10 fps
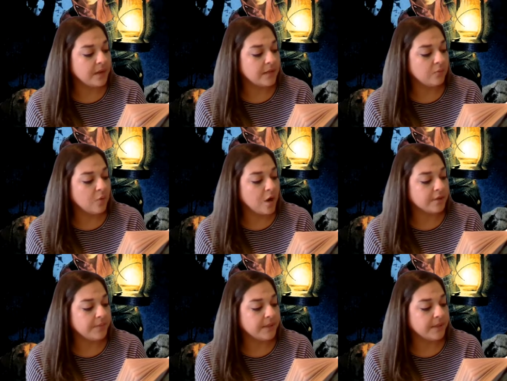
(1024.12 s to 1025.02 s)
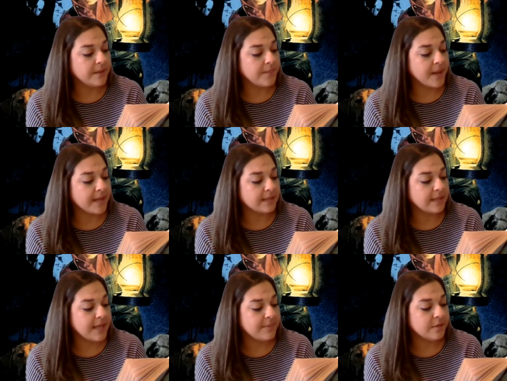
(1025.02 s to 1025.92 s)
in water, but by
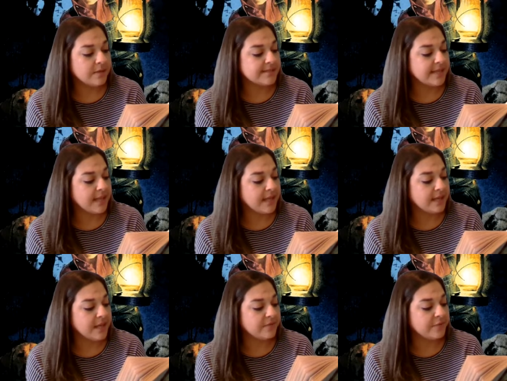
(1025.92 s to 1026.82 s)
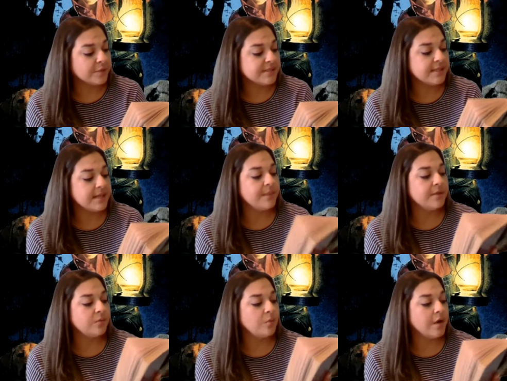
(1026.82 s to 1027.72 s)
climbing on his head and forcing him
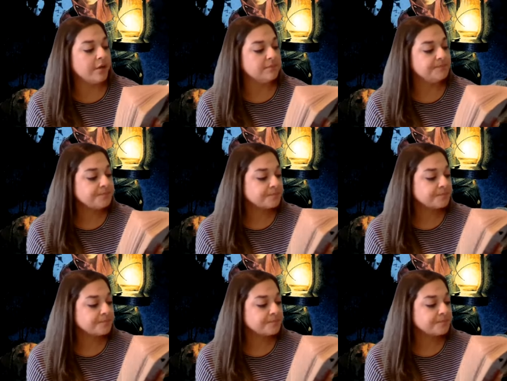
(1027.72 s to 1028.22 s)
underwater.